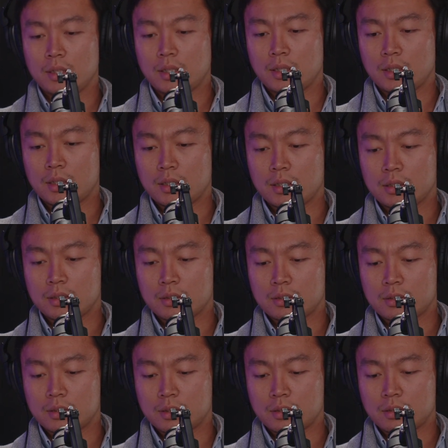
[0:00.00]
And
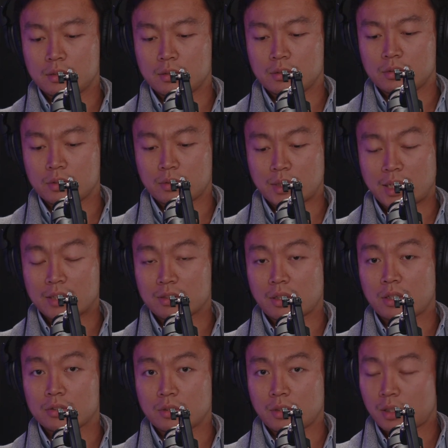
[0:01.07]
so that's
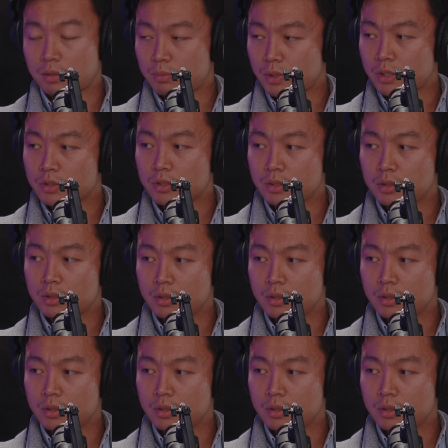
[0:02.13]
also a lot of pressure.